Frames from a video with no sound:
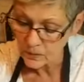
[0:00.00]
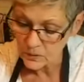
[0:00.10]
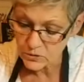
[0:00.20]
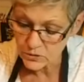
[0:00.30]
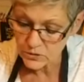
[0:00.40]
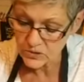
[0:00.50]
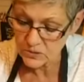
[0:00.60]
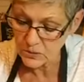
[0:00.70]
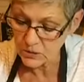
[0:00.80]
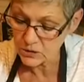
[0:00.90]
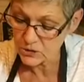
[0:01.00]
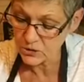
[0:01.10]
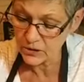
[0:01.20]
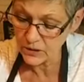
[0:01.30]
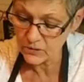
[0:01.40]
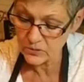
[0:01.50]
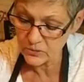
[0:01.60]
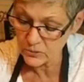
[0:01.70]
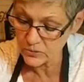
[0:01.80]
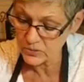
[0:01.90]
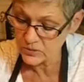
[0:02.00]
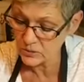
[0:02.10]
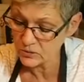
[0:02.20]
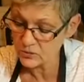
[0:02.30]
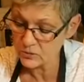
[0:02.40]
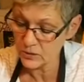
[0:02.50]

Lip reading: just to make sure it gets through the silk screen